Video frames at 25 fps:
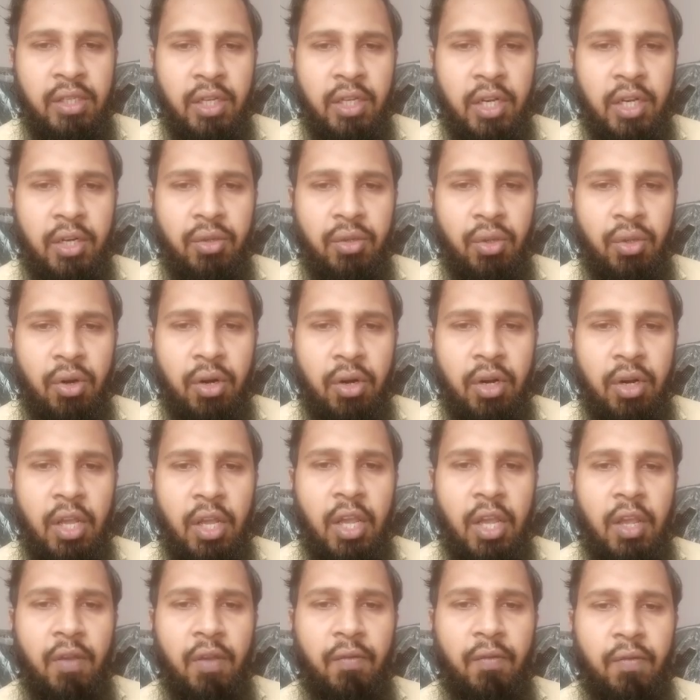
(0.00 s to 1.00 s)
any second thought
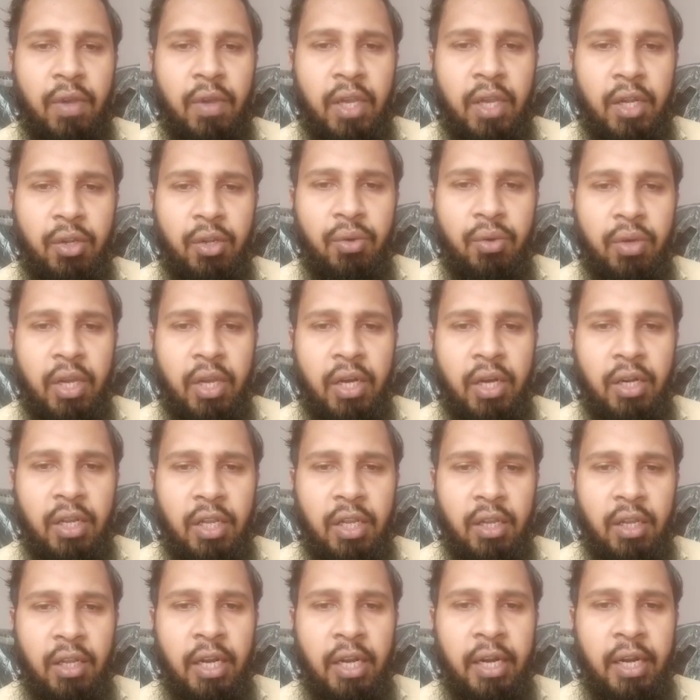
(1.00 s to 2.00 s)
where you
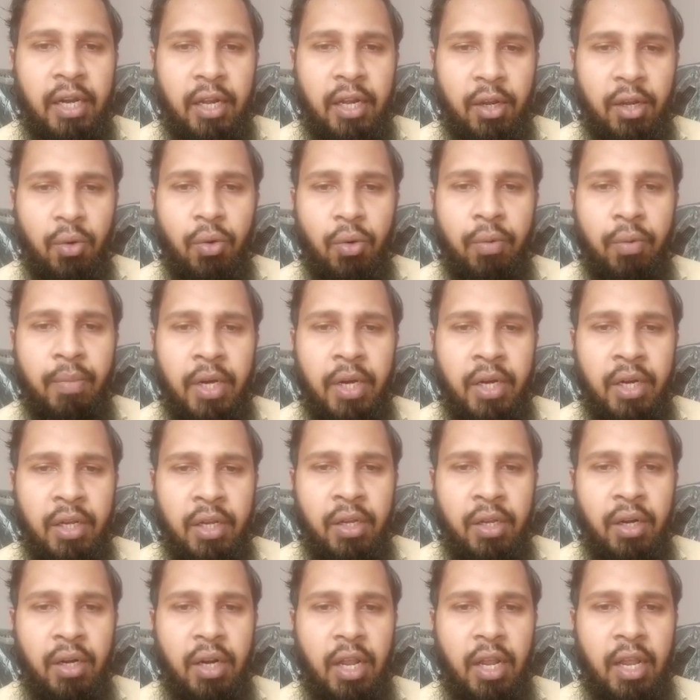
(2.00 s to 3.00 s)
can get a good
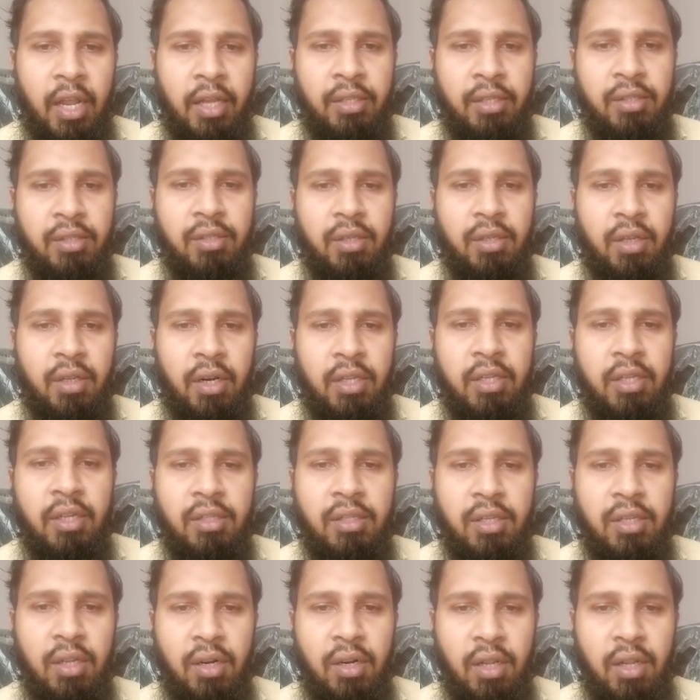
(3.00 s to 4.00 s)
mentor as
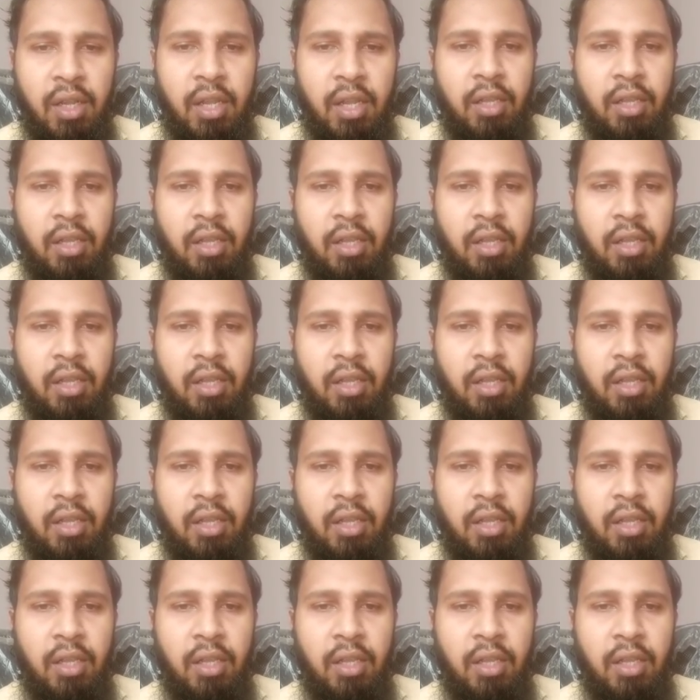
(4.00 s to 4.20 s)
Ranjan sir.